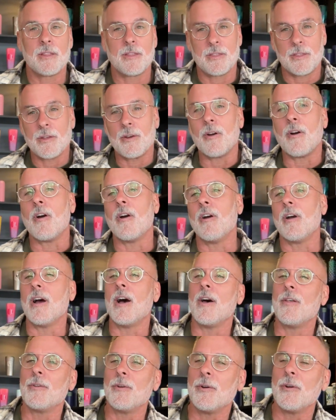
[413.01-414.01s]
there
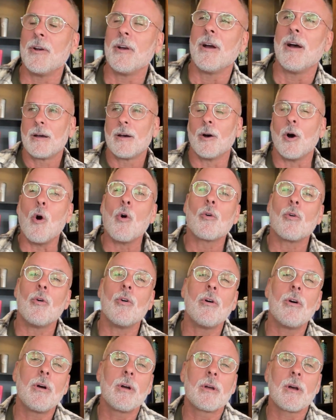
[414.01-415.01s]
are other
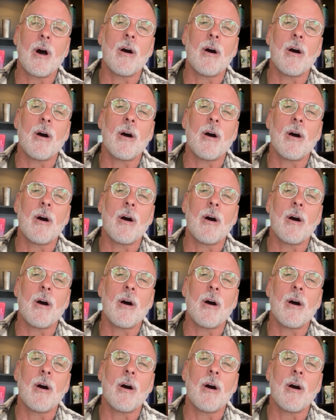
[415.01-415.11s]
local